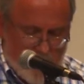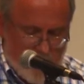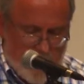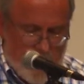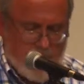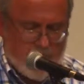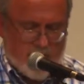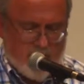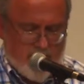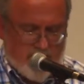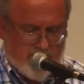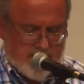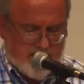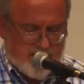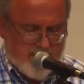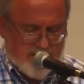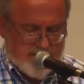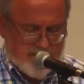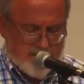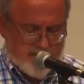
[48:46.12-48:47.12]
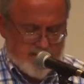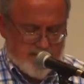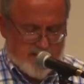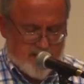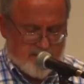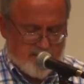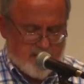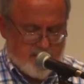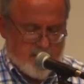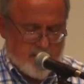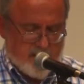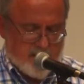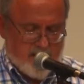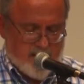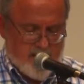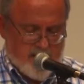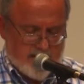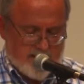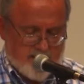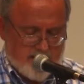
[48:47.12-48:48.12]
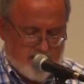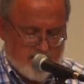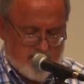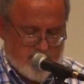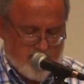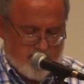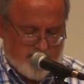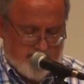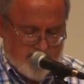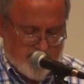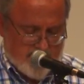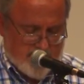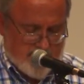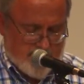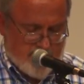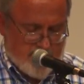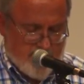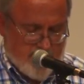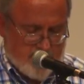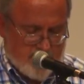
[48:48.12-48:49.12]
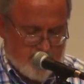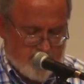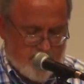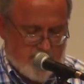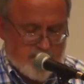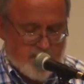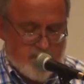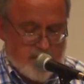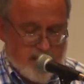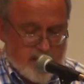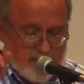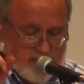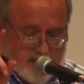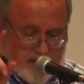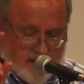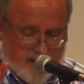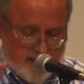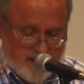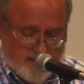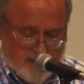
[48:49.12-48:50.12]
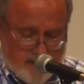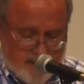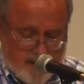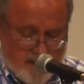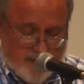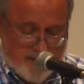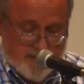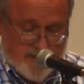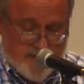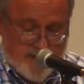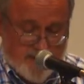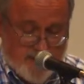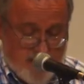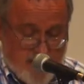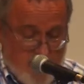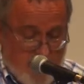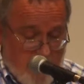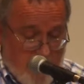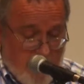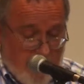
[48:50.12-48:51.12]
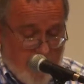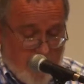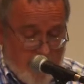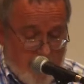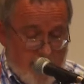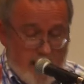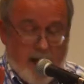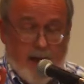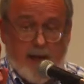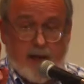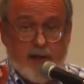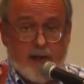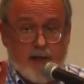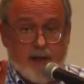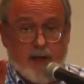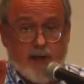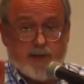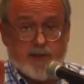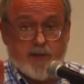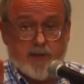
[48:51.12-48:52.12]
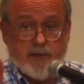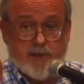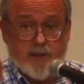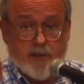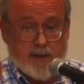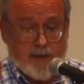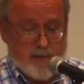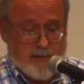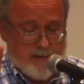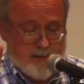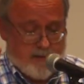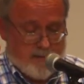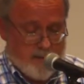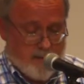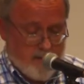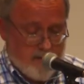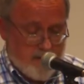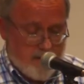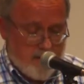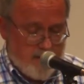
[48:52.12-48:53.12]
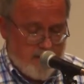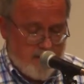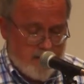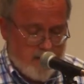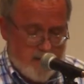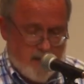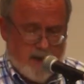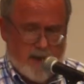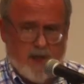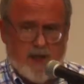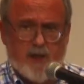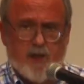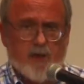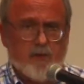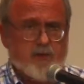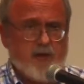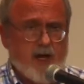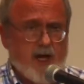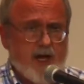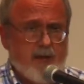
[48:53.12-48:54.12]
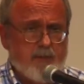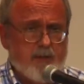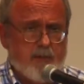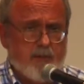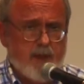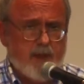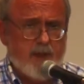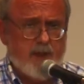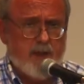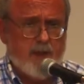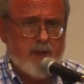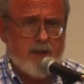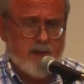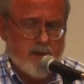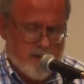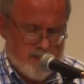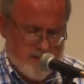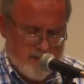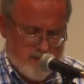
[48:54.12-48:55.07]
That one kind of speaks for itself. I'm not going to ask for the life's lesson in that one. This one I'm going to ask for the life's lesson, and you get extra credit. I got no time to bleed.